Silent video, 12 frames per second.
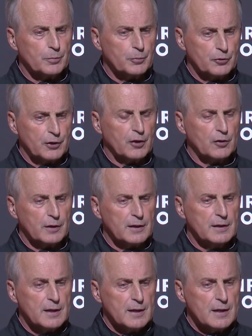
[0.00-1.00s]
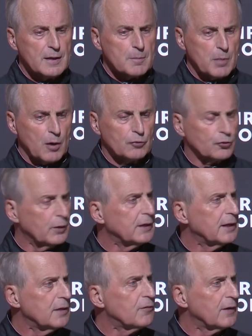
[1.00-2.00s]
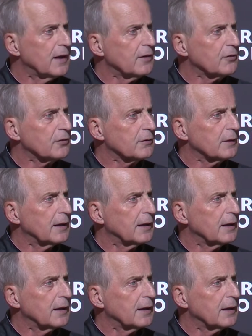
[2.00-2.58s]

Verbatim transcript: particularly ball screen defense.